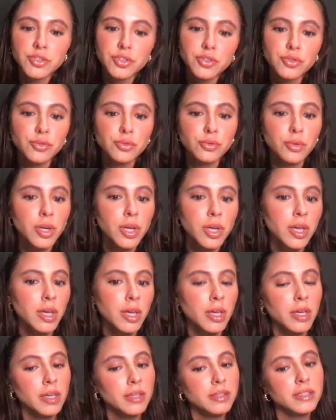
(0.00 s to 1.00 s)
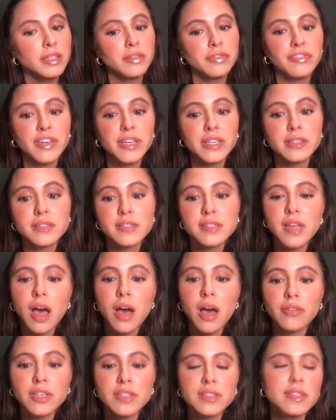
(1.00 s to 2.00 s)
to defense,
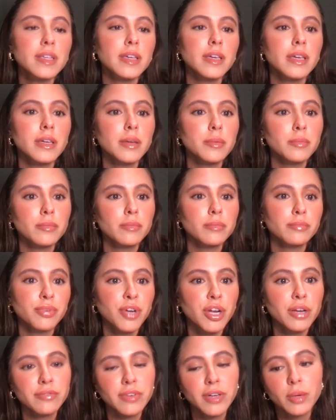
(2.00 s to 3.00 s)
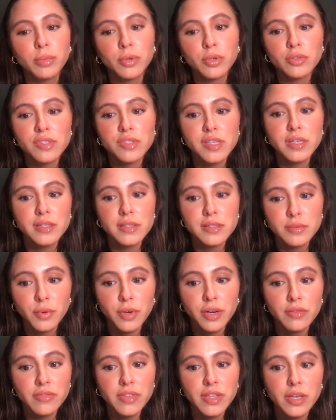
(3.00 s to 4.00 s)
obviously, Brent Venables is
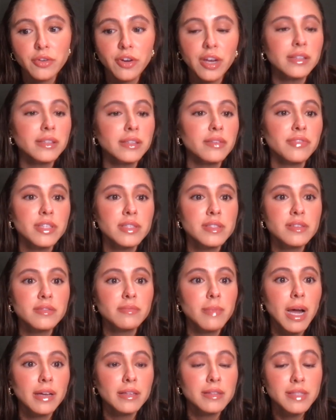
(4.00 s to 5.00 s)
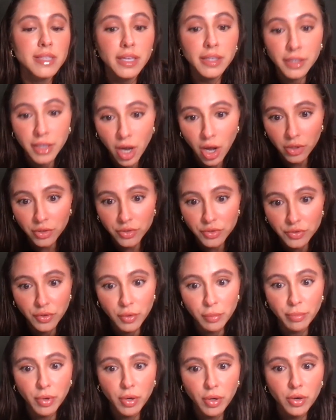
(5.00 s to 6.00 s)
one of the great defensive minds in college
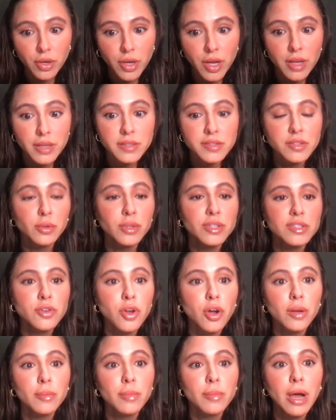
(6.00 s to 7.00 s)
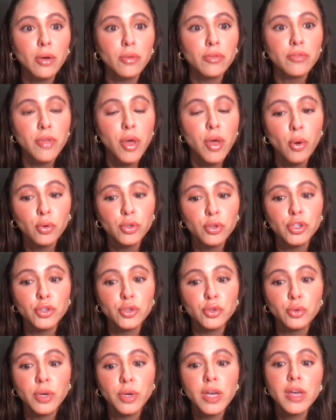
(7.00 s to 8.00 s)
football. So let's talk about
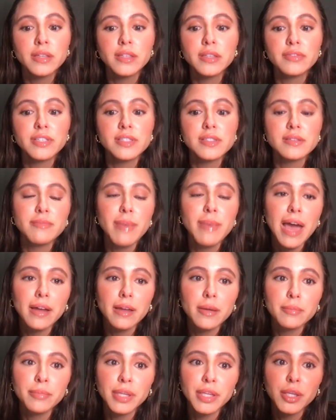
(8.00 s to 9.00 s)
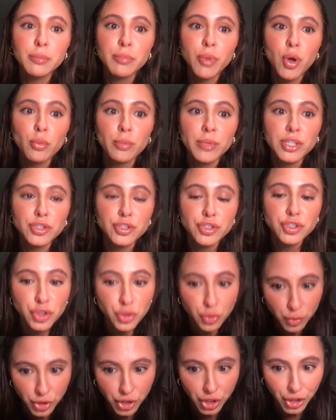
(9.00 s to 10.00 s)
OU defensive back Billy Bowman
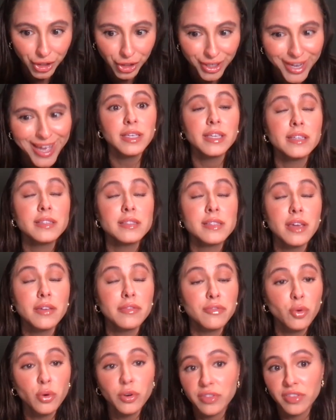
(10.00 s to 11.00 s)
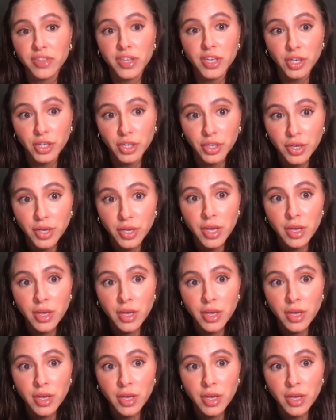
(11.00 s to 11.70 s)
Jr. He's a fourth year,